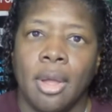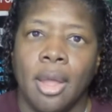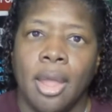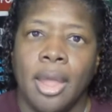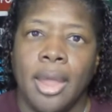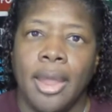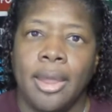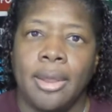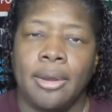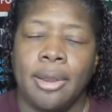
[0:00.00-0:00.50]

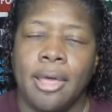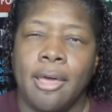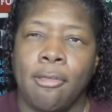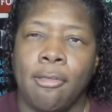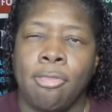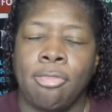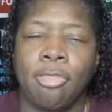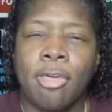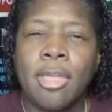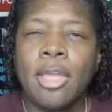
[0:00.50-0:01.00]
And I
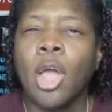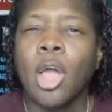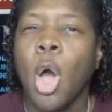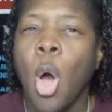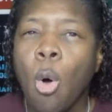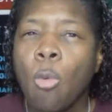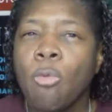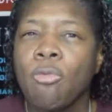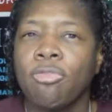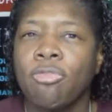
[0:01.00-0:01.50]
think
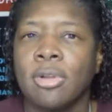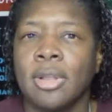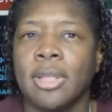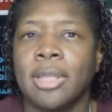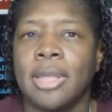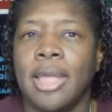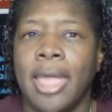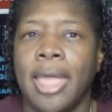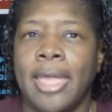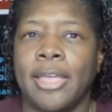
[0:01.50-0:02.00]
hopefully,